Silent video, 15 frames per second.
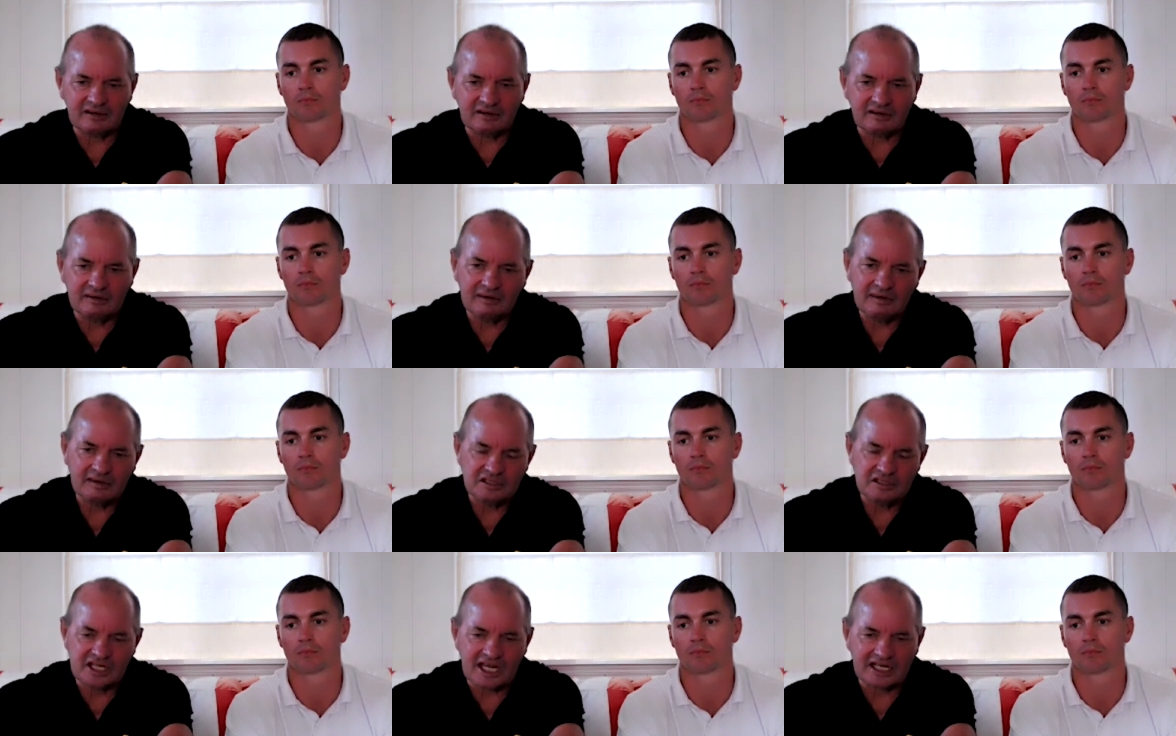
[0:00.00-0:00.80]
Speaker 1: uh,
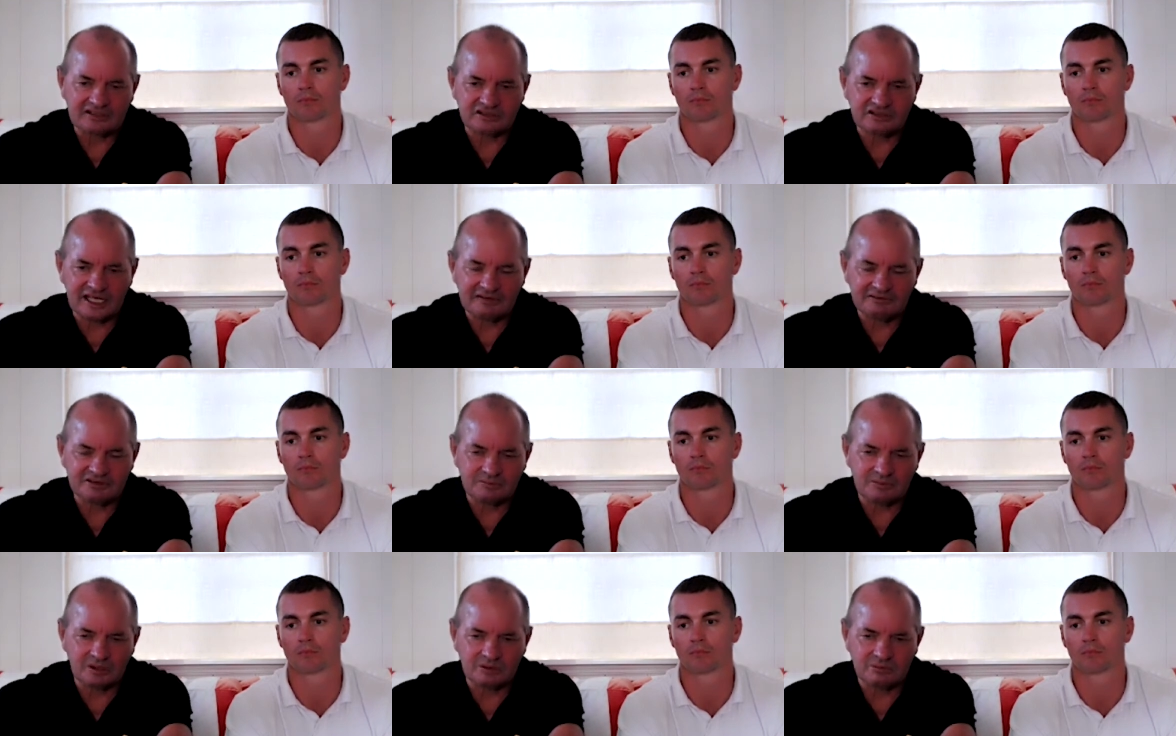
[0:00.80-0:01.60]
Jack's going to
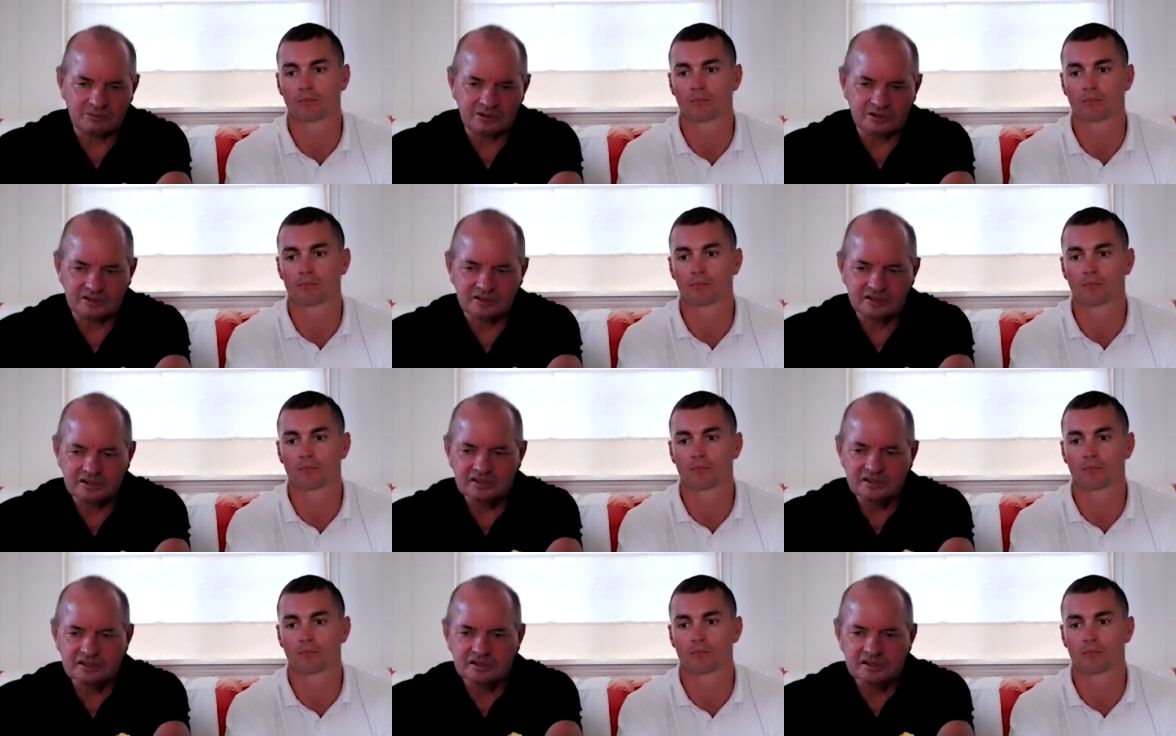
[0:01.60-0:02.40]
have some hard work
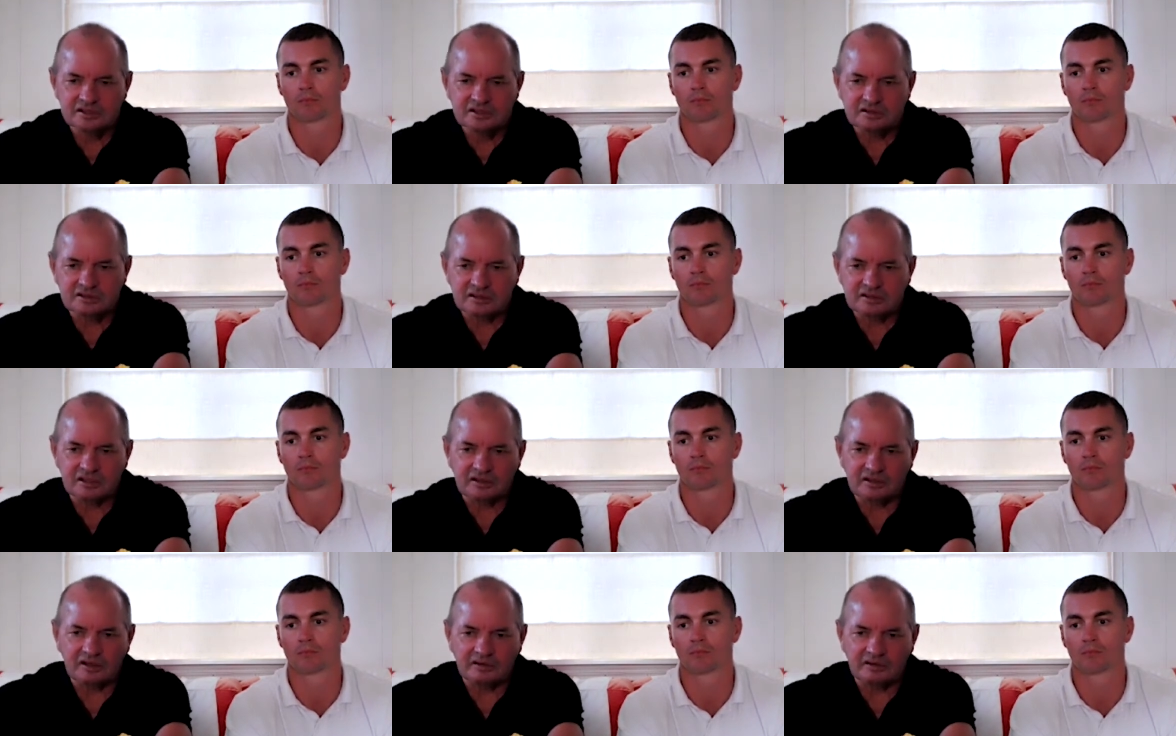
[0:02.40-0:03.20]

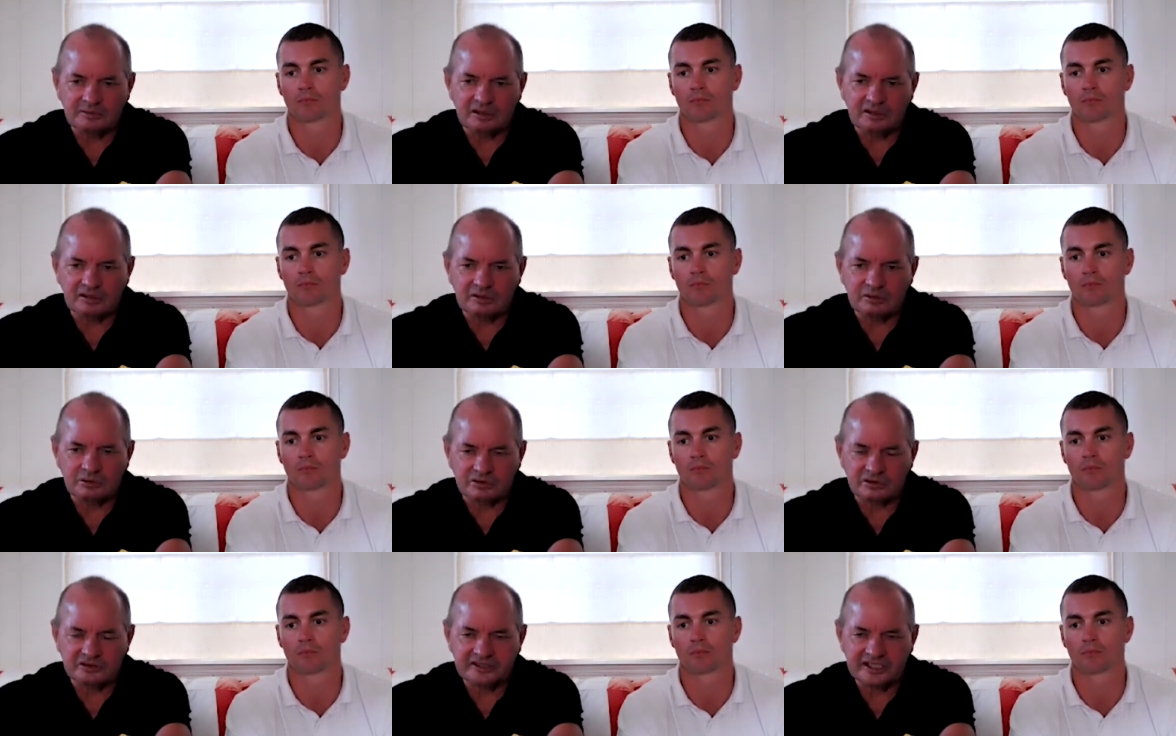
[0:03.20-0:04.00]
uh, um, on our
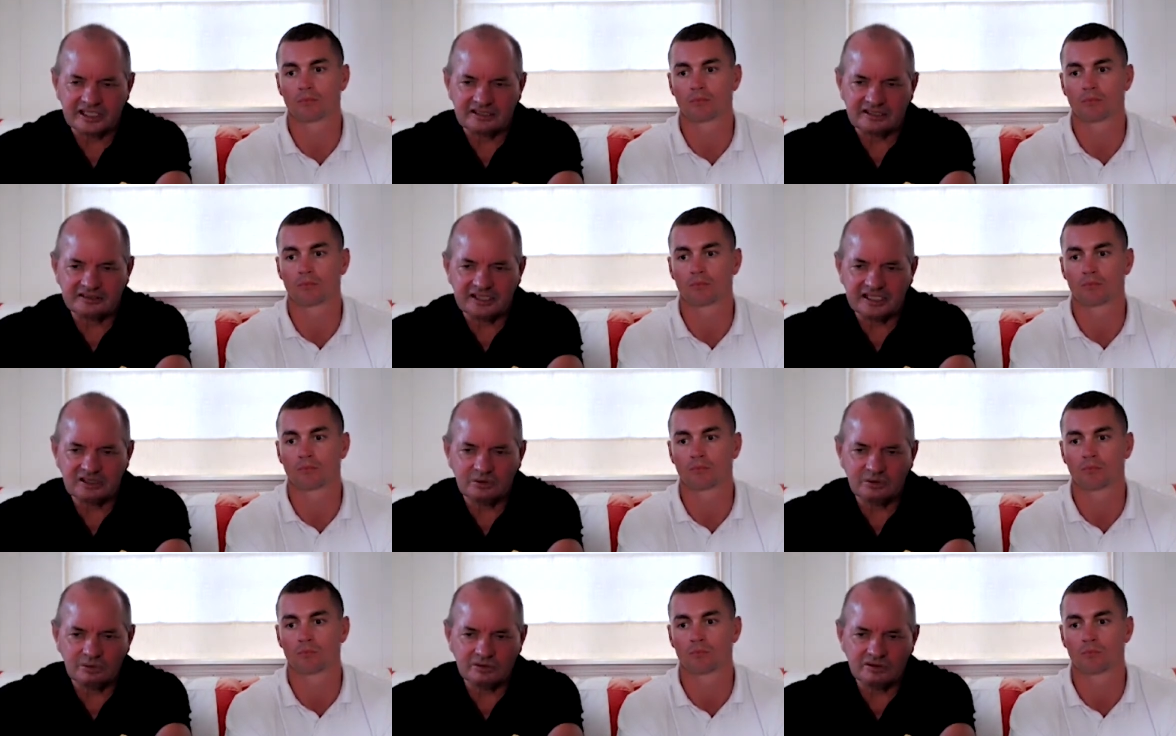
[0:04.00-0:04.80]
local
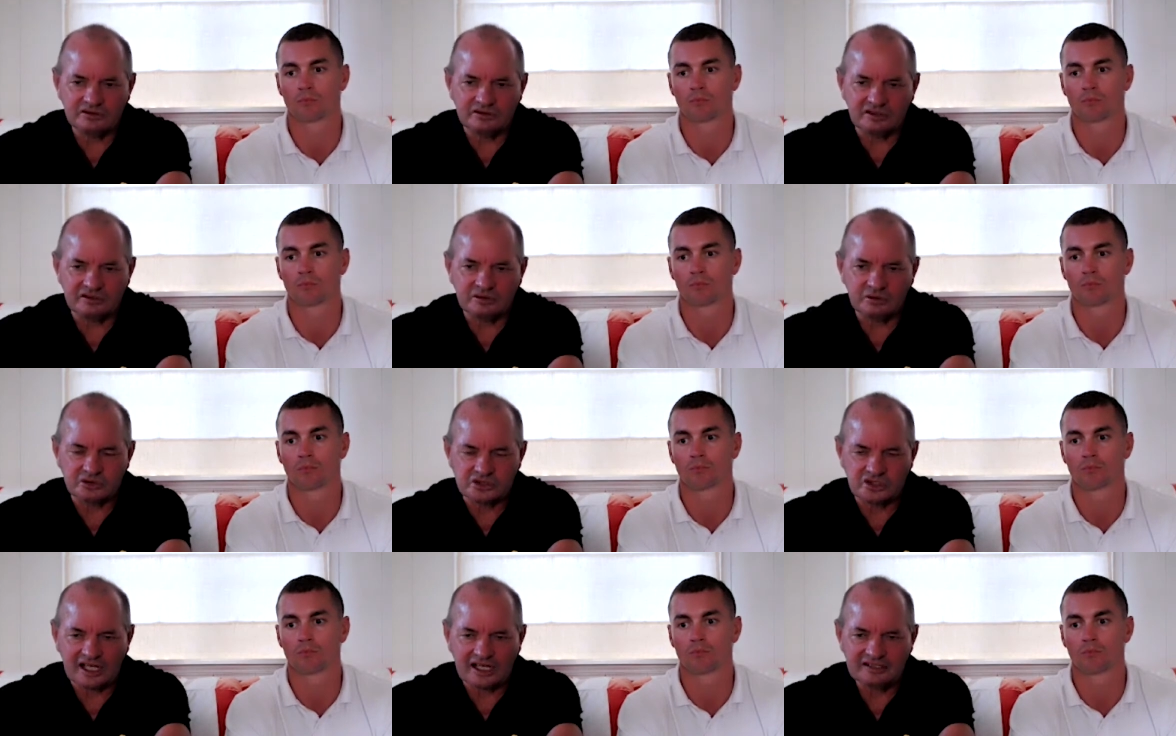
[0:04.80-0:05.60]
stakeholders and
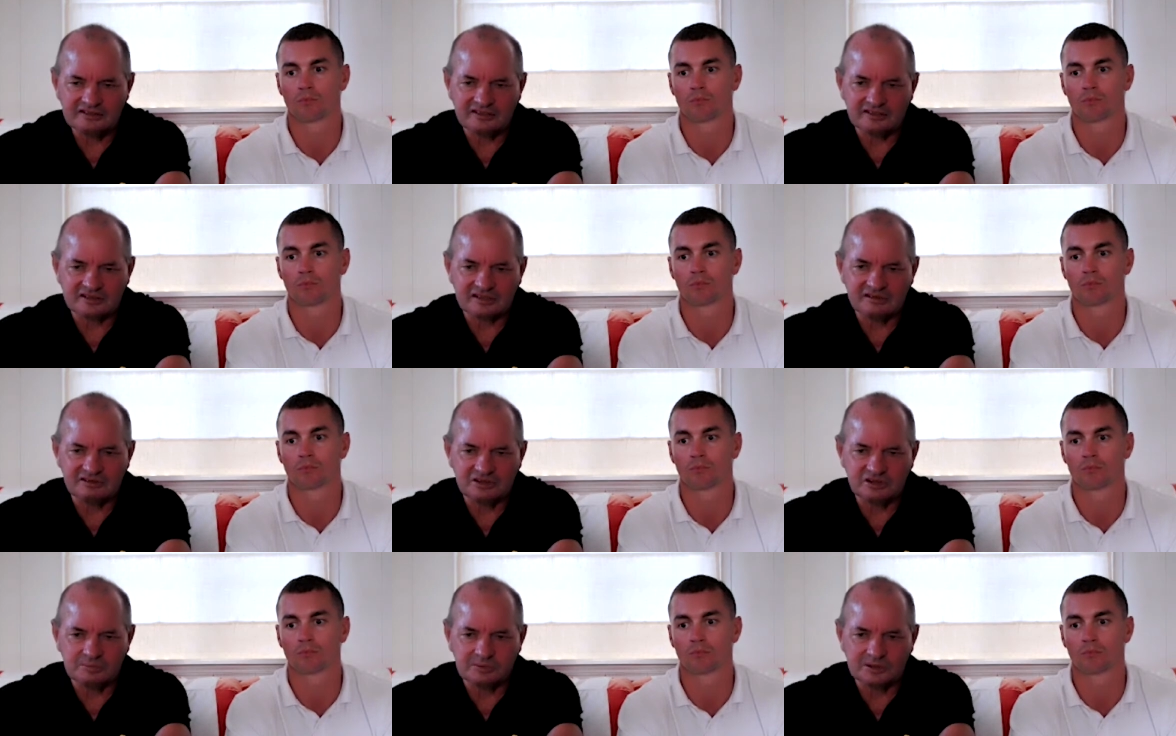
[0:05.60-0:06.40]
social license
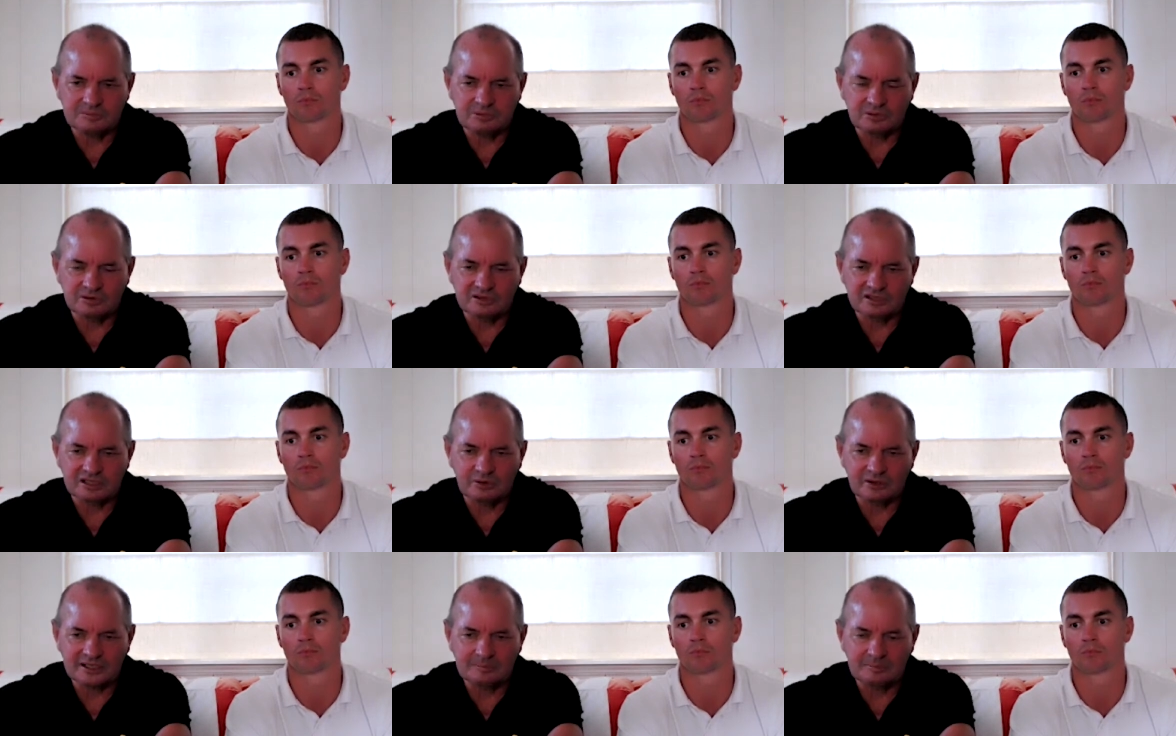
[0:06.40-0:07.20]
is super
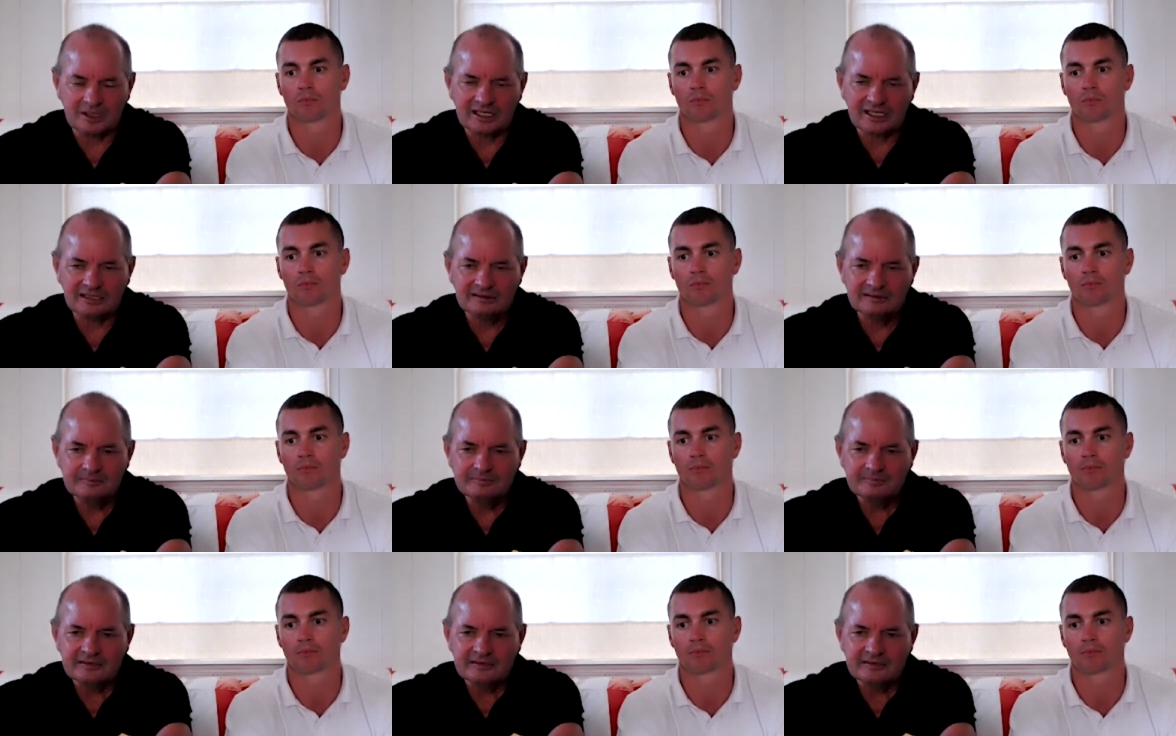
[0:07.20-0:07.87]
important in Guatemala.